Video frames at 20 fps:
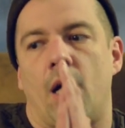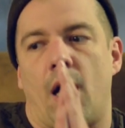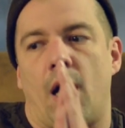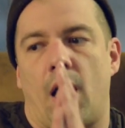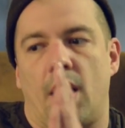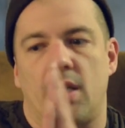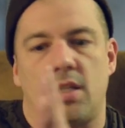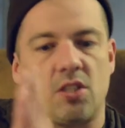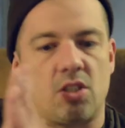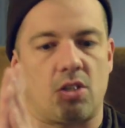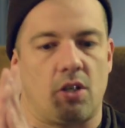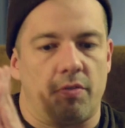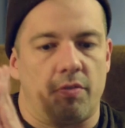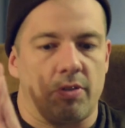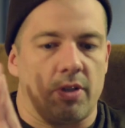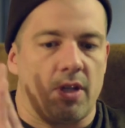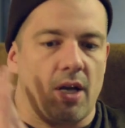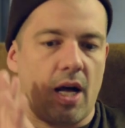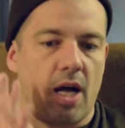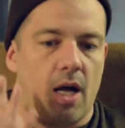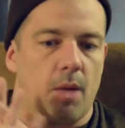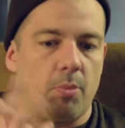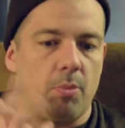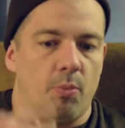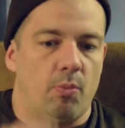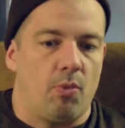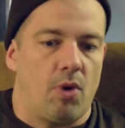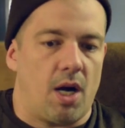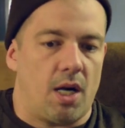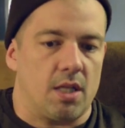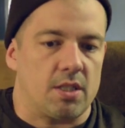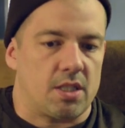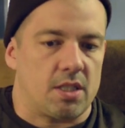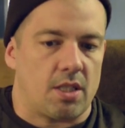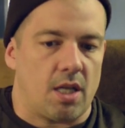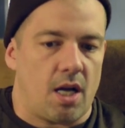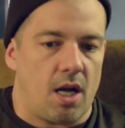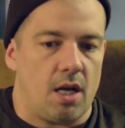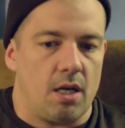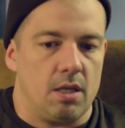I discovered the album Wild
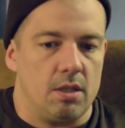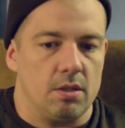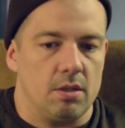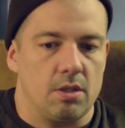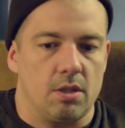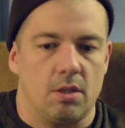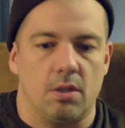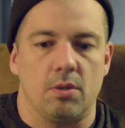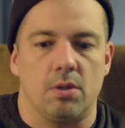Style.